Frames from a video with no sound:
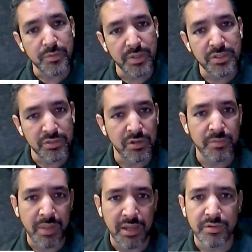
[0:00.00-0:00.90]
wind, solar,
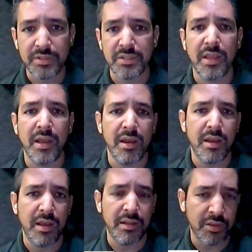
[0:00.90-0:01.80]
batteries,
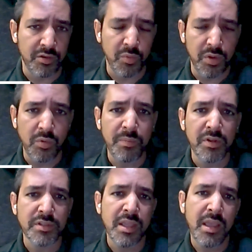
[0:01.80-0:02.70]
and the other
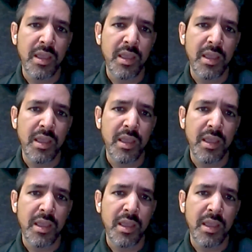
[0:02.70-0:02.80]
renewables.